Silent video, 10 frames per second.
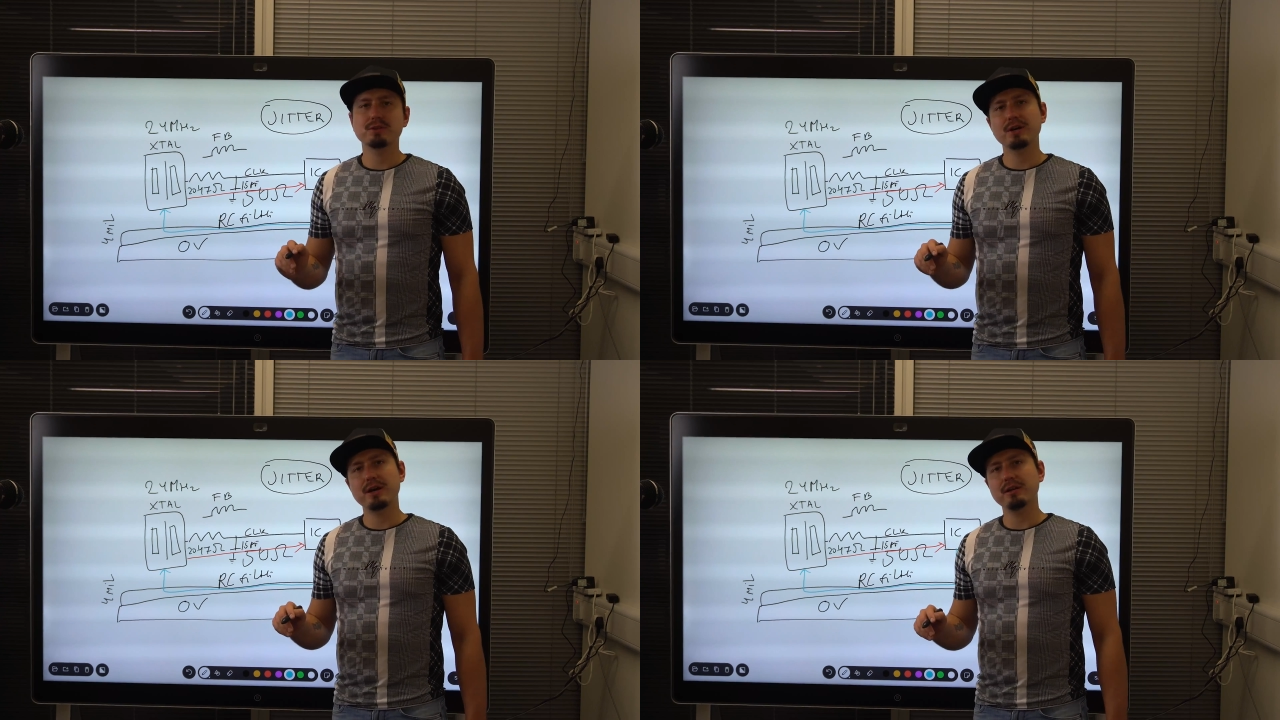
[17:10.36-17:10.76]
the
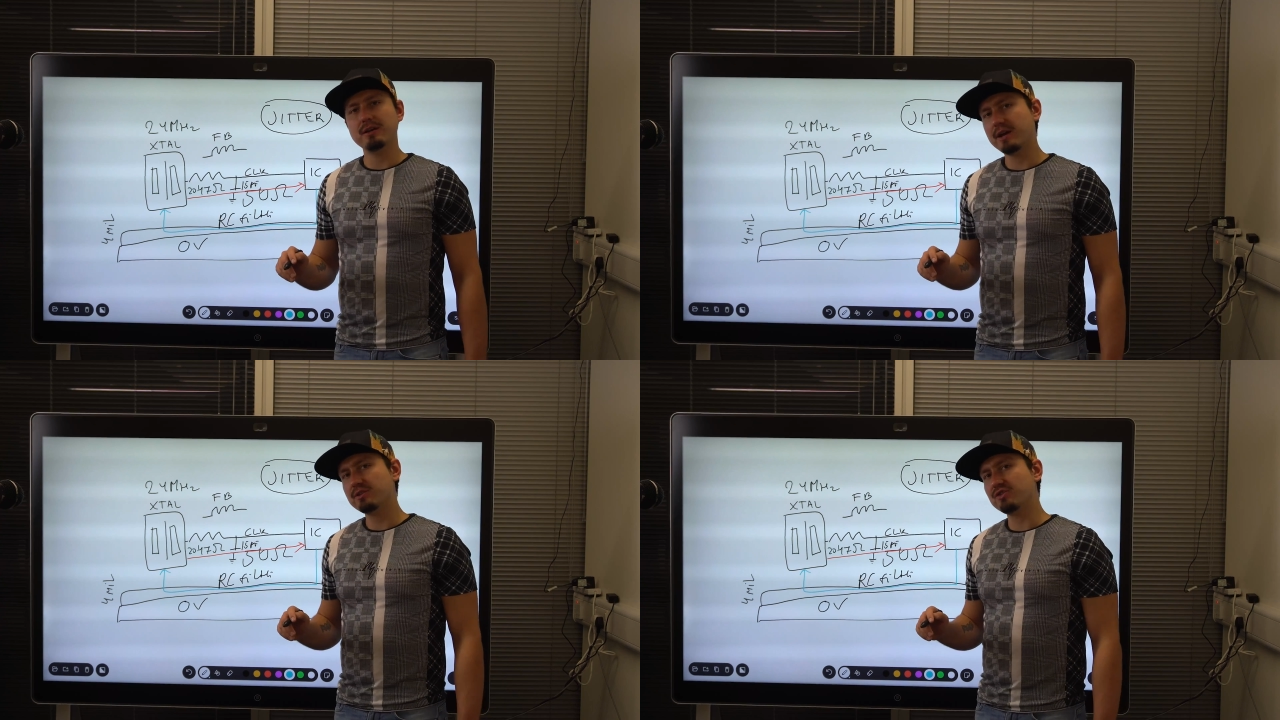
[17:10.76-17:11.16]

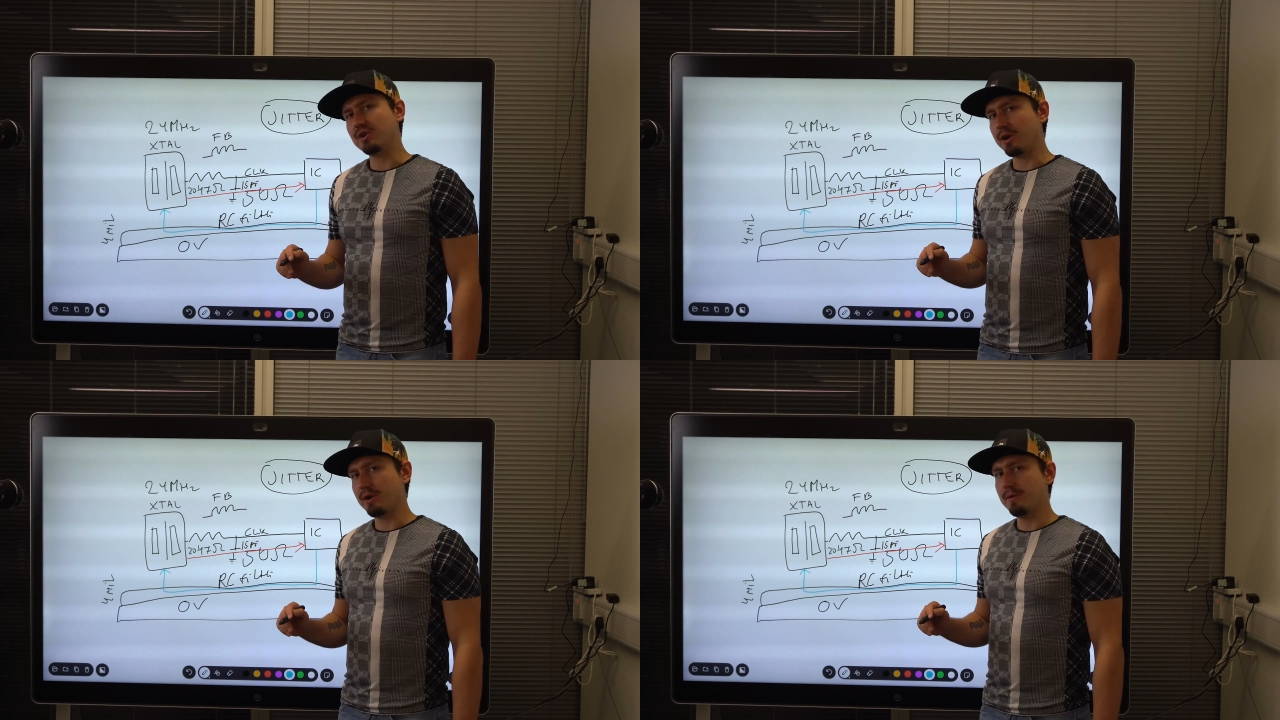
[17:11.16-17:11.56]

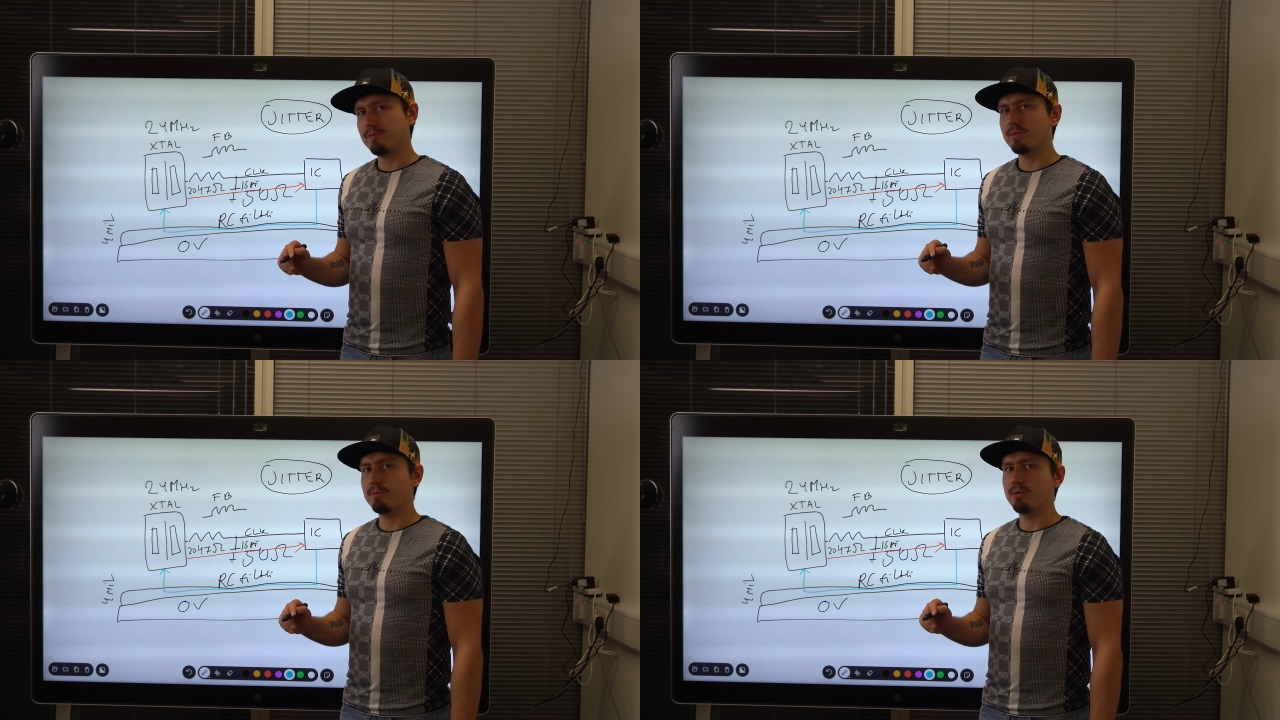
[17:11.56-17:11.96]
dielectric
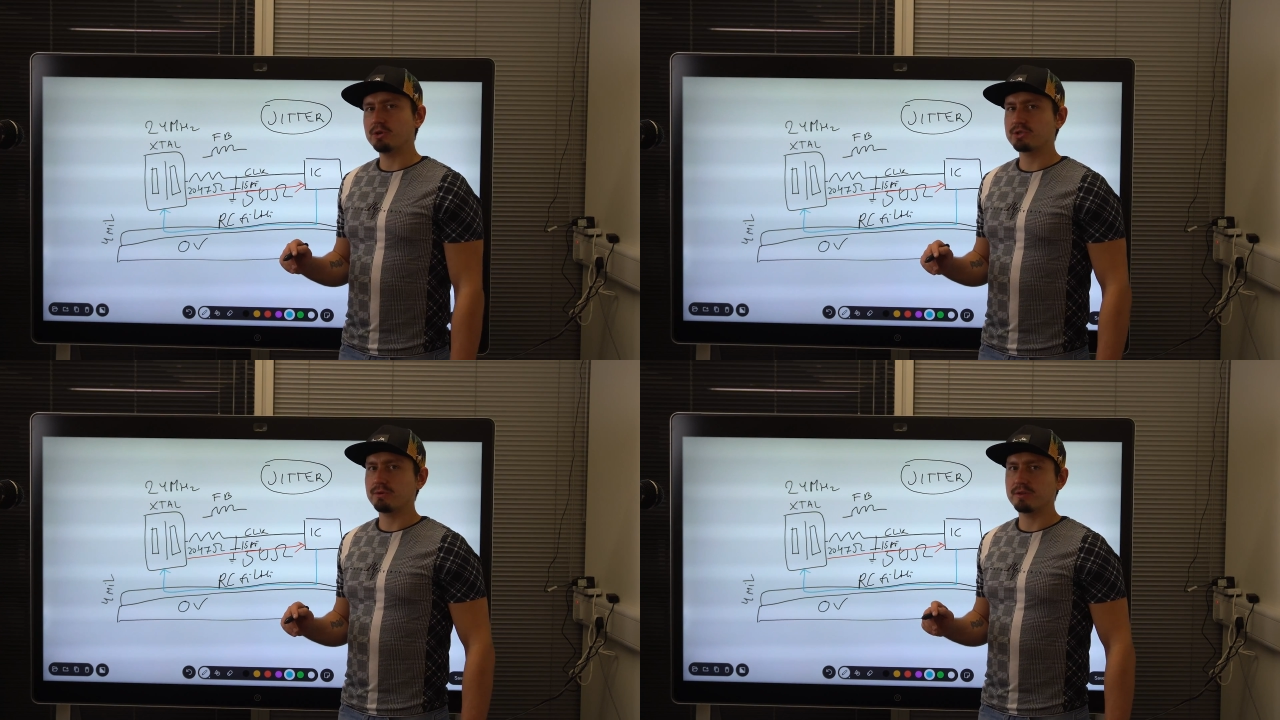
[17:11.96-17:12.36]

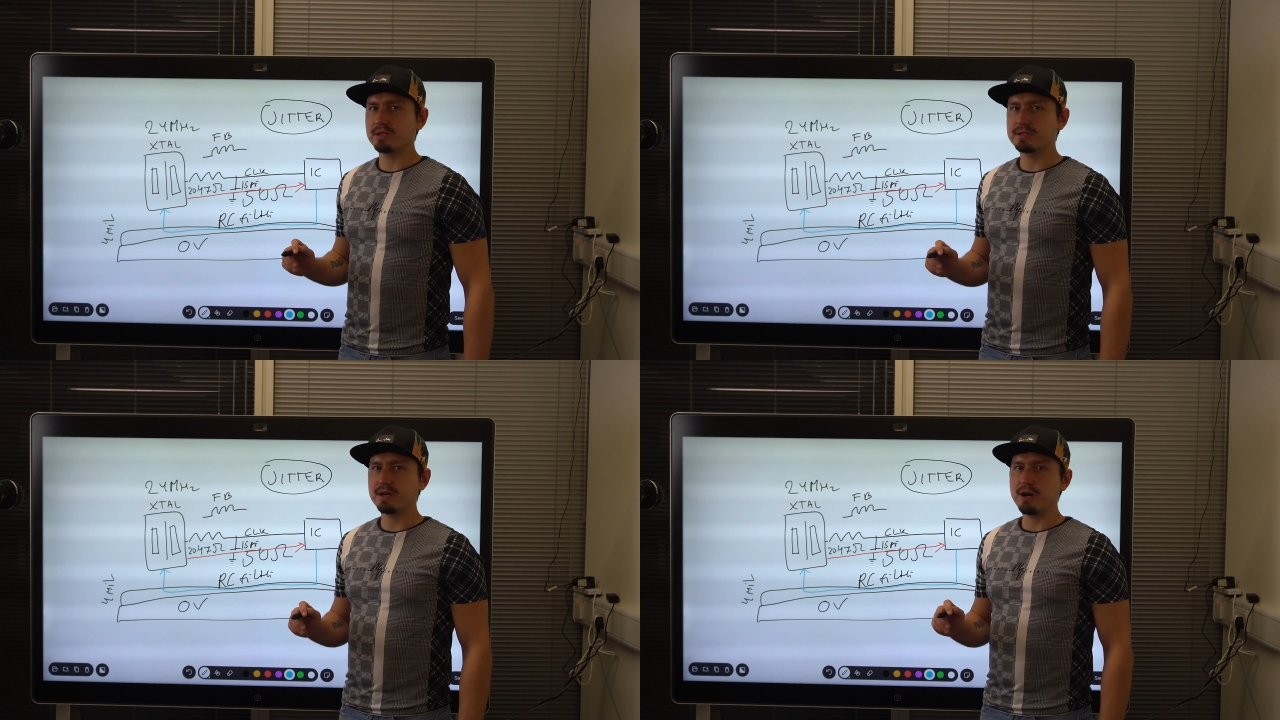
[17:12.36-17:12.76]
most of the
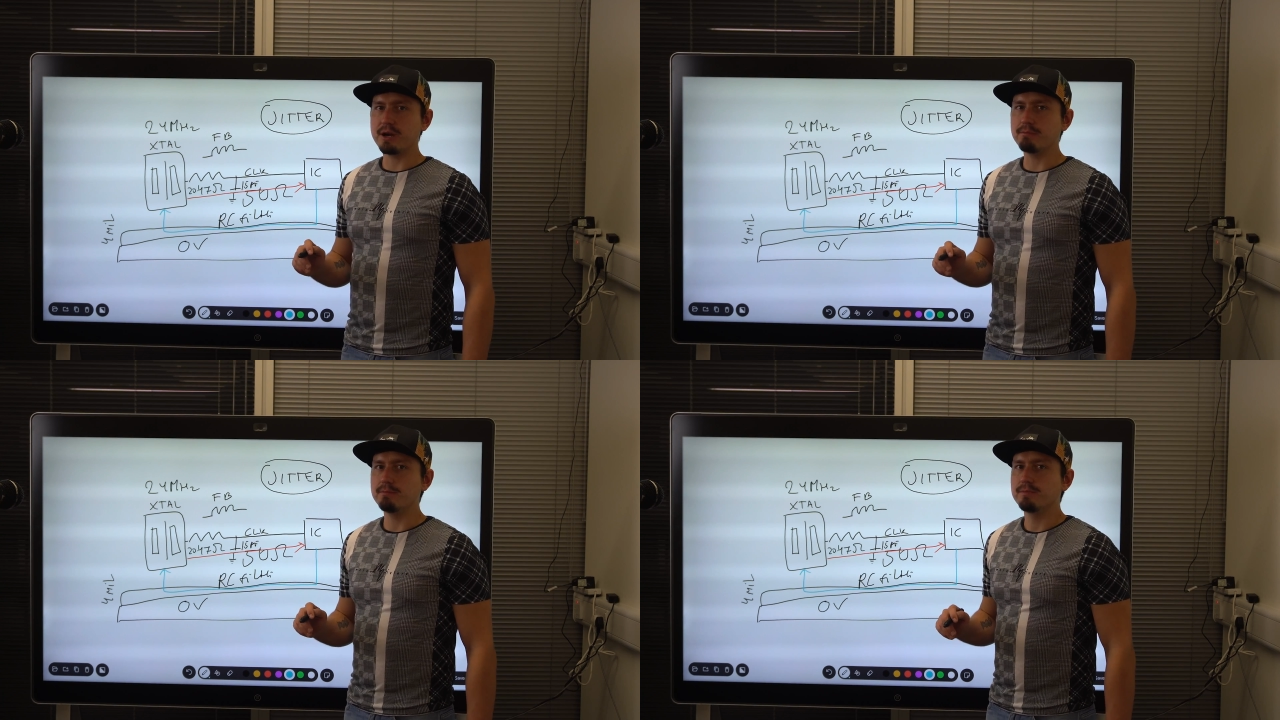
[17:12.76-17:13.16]

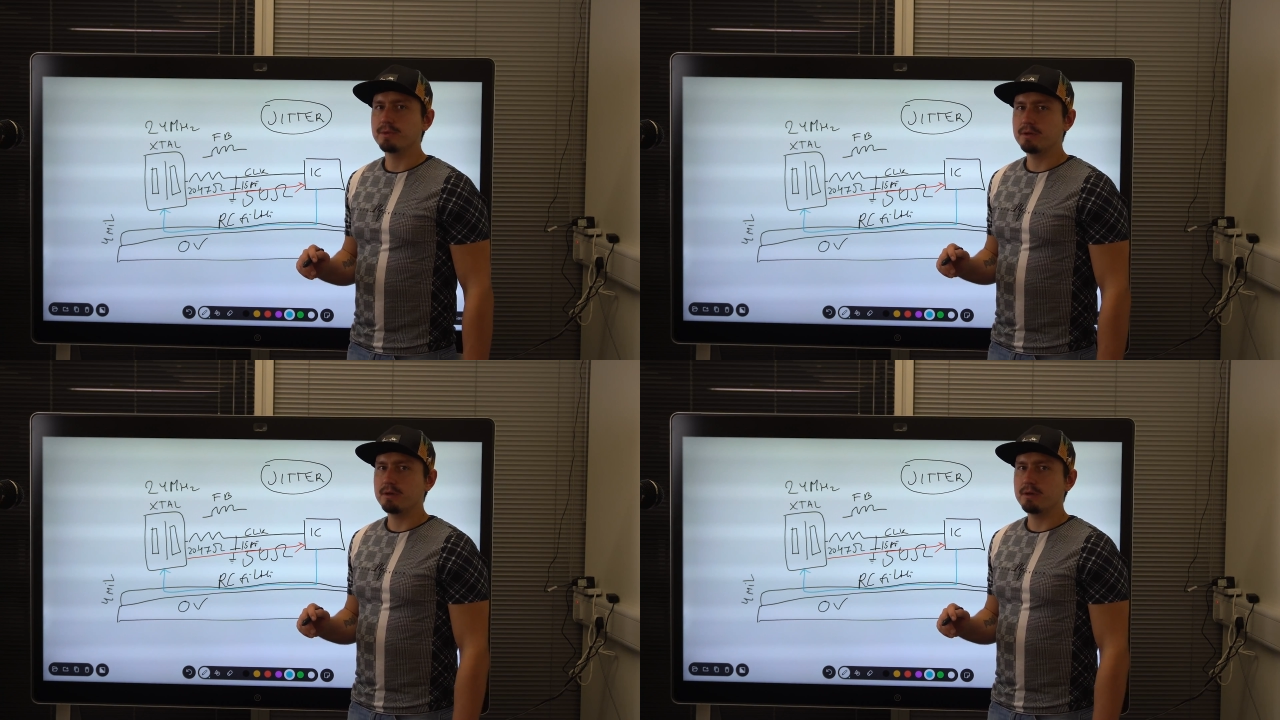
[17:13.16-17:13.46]
time,